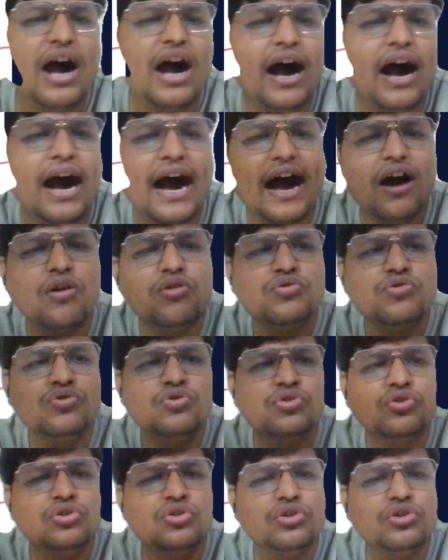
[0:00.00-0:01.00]

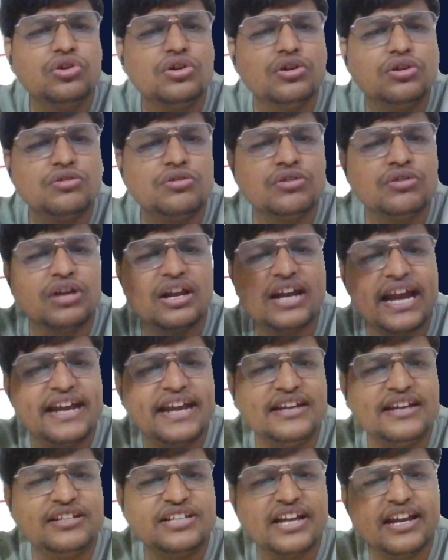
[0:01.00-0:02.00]
how the
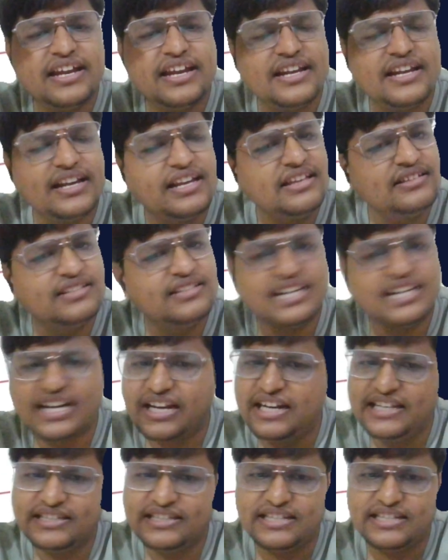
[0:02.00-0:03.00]
ride sharing is
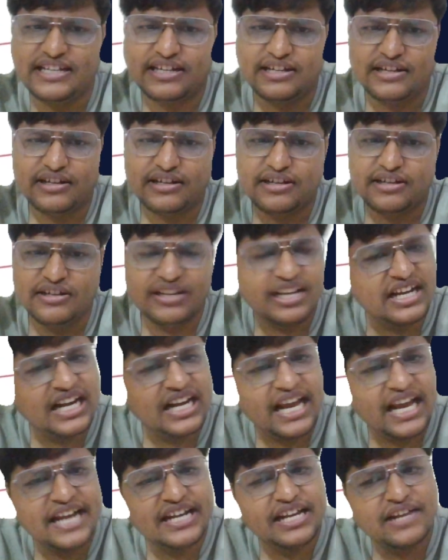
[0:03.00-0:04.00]

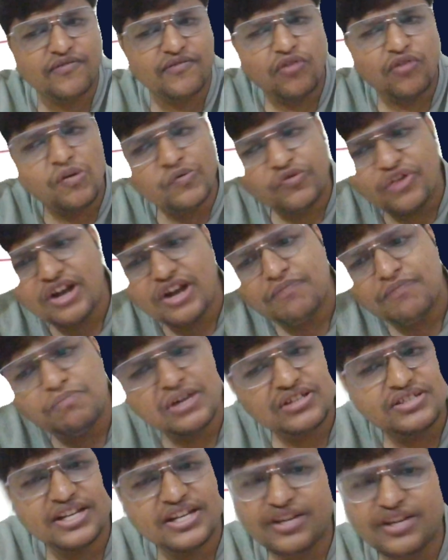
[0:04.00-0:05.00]
declining from
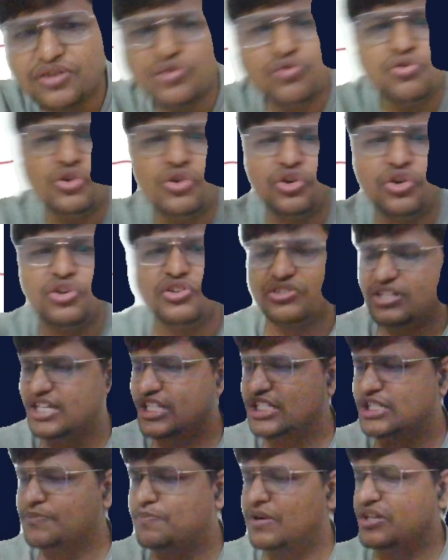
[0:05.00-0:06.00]
12% to
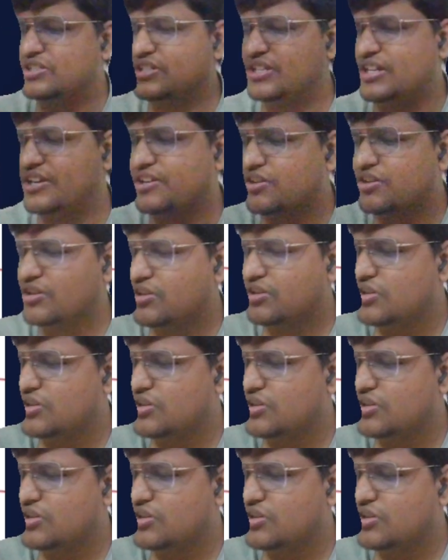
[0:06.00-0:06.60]
6%.